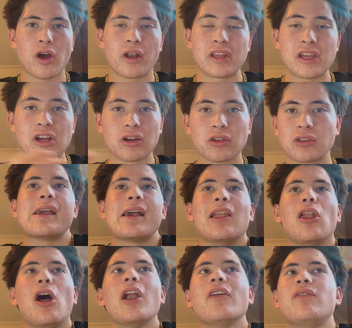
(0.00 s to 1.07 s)
on here. A
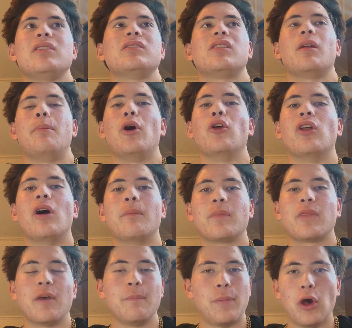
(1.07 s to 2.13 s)
lot of it is the build-up.
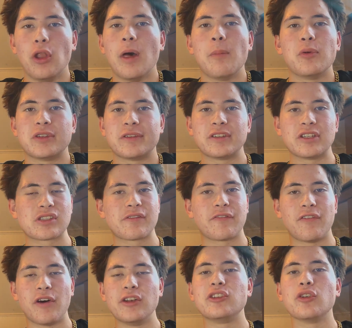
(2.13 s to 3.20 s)
The build-up was just
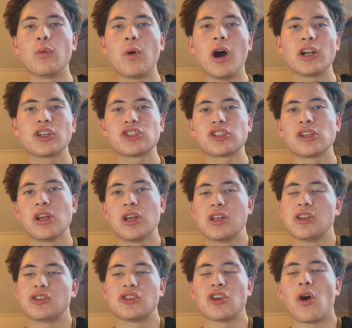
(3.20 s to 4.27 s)
fun to watch.
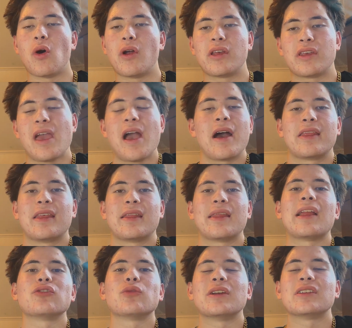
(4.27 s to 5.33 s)
So yeah,
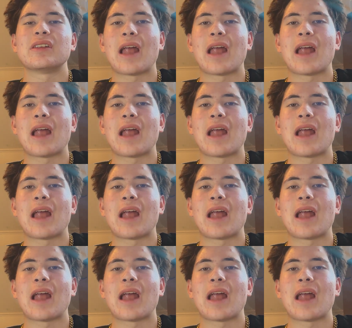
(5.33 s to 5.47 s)
that's why it's a